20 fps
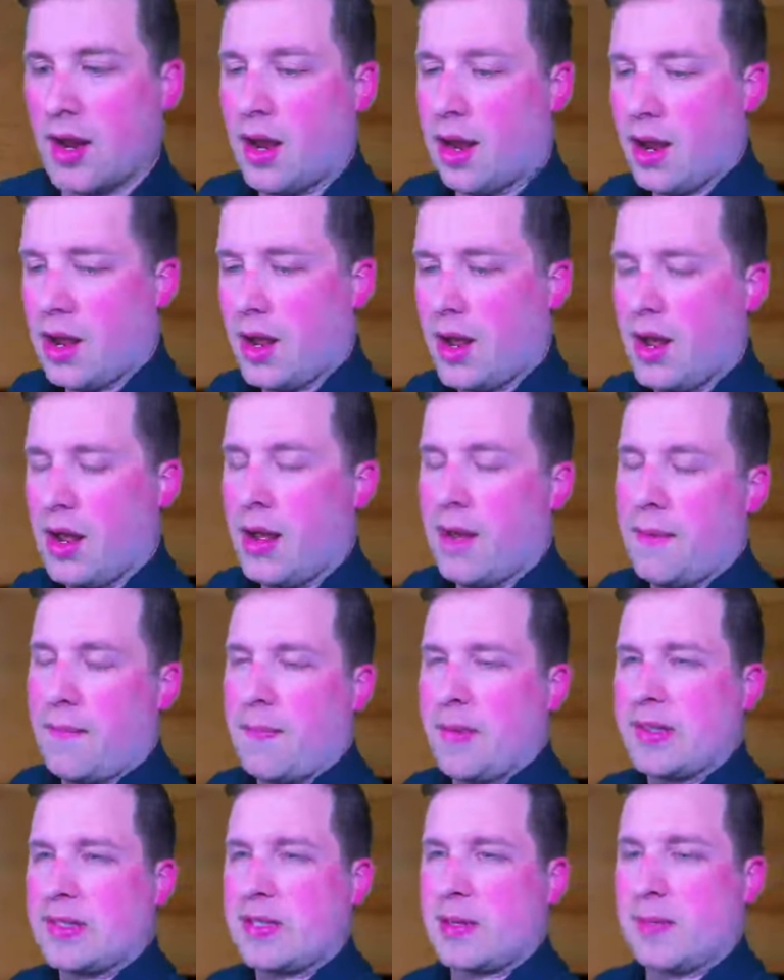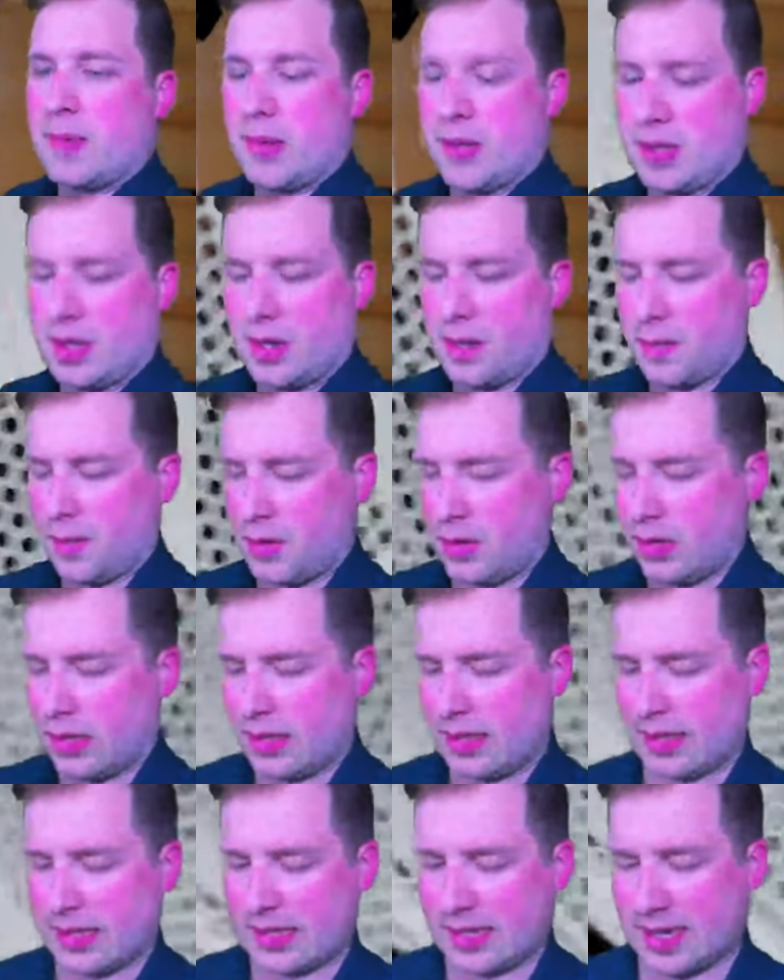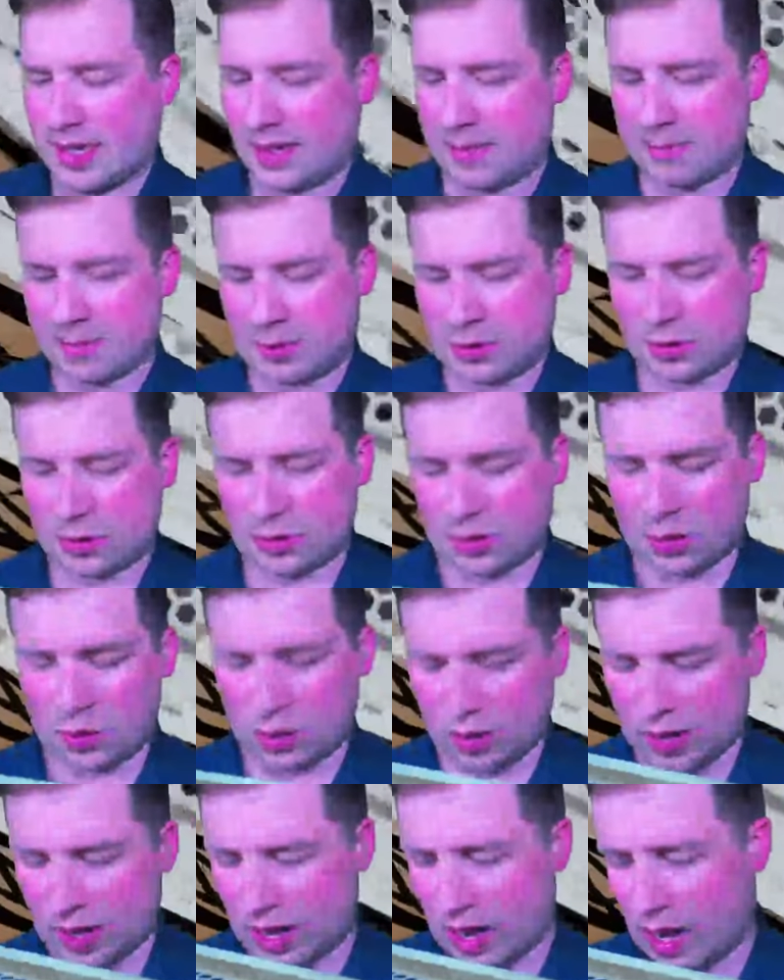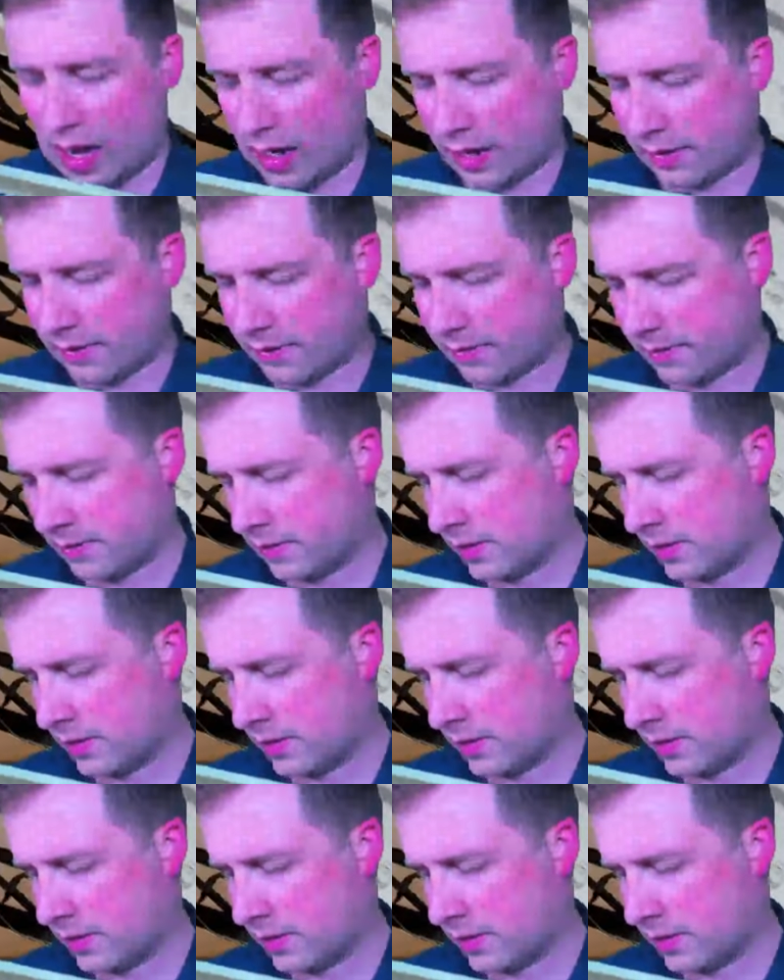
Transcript: uh, PC building community, seems to agree on.